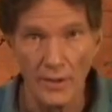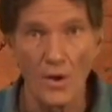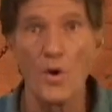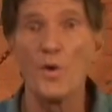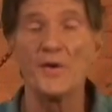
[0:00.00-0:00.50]

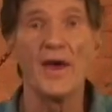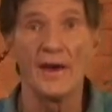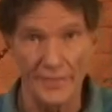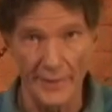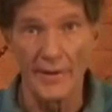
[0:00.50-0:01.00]

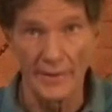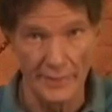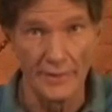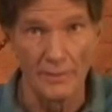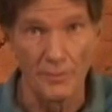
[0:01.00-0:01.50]
Okay, I think I
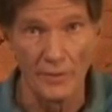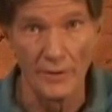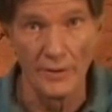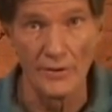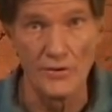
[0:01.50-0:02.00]
did a
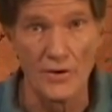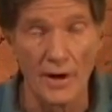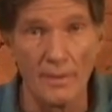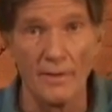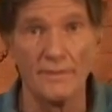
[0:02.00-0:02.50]
pretty good
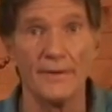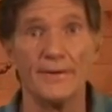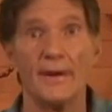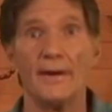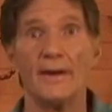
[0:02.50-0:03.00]
job of
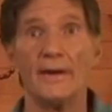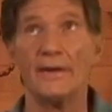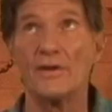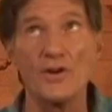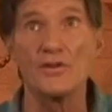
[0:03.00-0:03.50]
it,
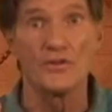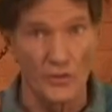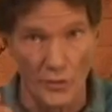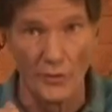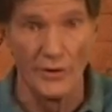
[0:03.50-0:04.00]
and the
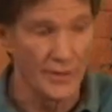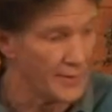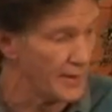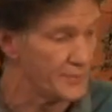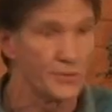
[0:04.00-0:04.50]
judges agreed
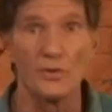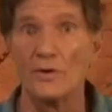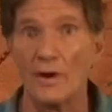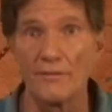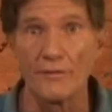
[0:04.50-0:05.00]
that's good
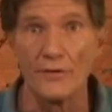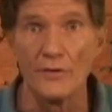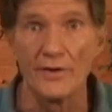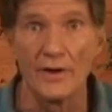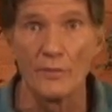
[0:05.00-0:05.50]
enough for
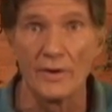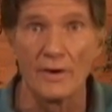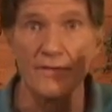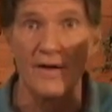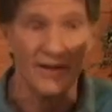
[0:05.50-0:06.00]
you to get rid
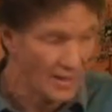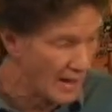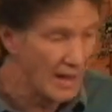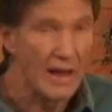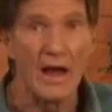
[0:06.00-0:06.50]
of
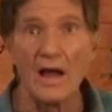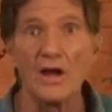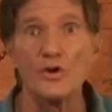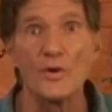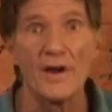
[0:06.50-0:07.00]

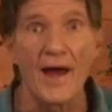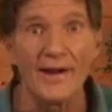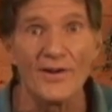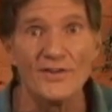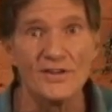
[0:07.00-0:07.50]

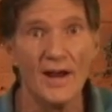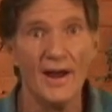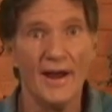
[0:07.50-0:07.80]
$100.